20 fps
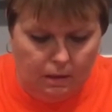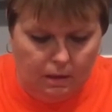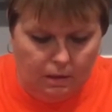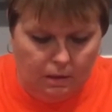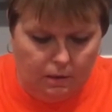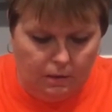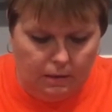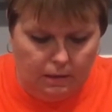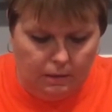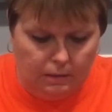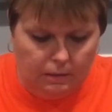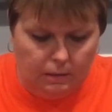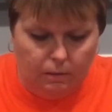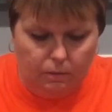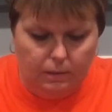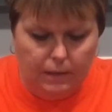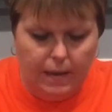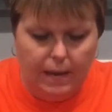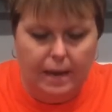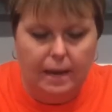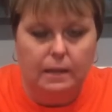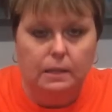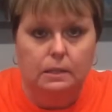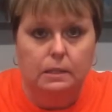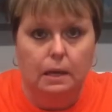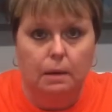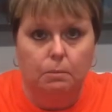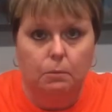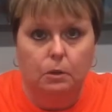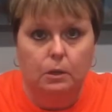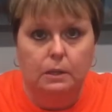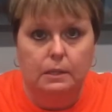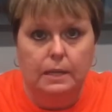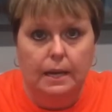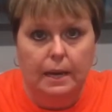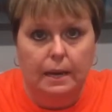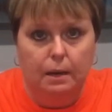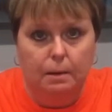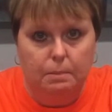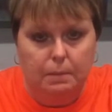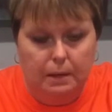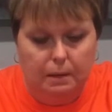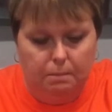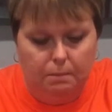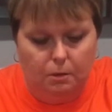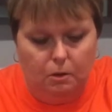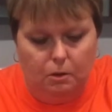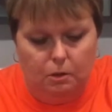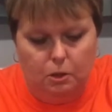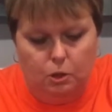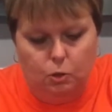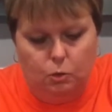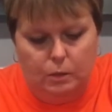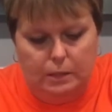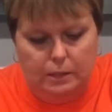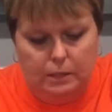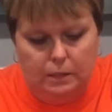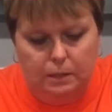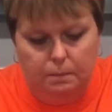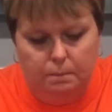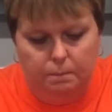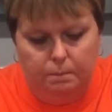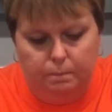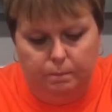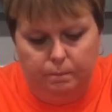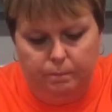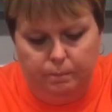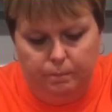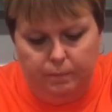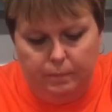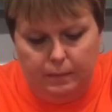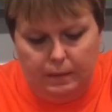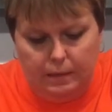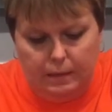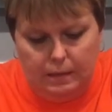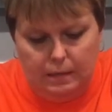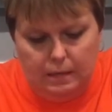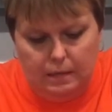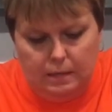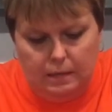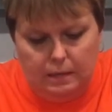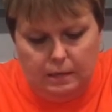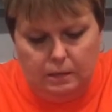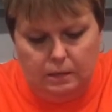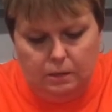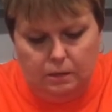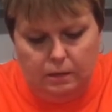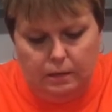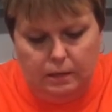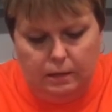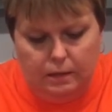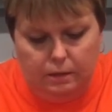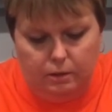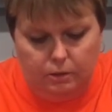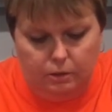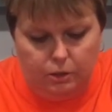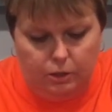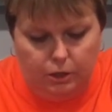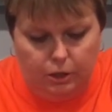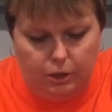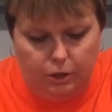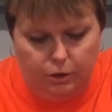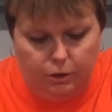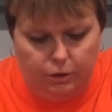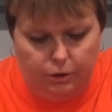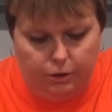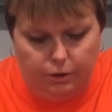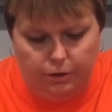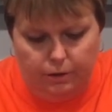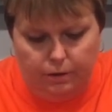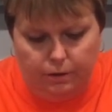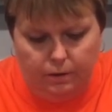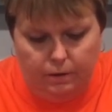All right, so next I'm gonna take them and I'm gonna twist them so that they're secured.